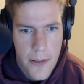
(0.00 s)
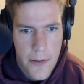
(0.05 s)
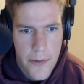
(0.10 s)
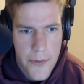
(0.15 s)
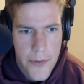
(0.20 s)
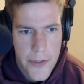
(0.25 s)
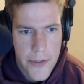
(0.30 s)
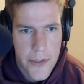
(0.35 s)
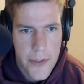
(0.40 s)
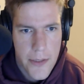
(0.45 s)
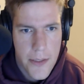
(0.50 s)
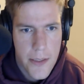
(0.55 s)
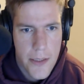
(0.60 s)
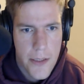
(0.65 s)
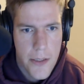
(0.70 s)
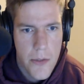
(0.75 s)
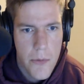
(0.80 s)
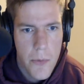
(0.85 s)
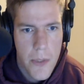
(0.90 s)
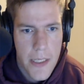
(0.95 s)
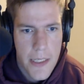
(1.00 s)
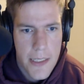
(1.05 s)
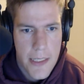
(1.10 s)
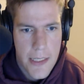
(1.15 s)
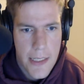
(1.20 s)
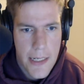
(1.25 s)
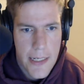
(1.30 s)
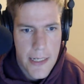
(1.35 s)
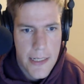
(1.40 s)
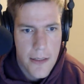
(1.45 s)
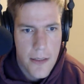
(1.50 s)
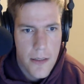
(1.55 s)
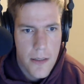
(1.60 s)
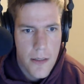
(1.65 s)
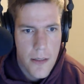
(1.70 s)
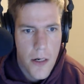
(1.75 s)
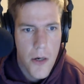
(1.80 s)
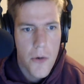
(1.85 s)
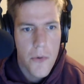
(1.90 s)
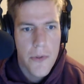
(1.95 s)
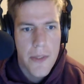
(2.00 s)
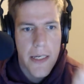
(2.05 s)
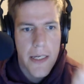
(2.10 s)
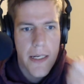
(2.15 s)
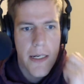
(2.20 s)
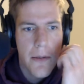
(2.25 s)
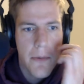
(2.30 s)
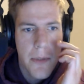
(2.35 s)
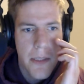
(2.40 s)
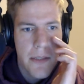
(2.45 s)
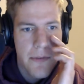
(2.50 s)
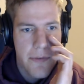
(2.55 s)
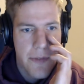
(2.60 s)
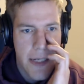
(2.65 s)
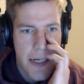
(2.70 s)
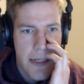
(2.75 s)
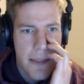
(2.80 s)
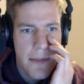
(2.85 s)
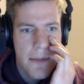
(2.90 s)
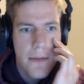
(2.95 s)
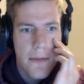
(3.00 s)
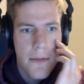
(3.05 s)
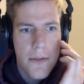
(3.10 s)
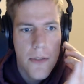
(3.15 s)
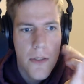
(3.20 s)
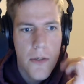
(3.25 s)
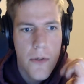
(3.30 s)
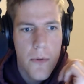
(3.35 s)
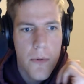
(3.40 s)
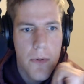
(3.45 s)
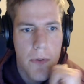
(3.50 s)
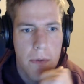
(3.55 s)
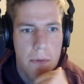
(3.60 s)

There's a good way to get. Oh, they got rid of that. So.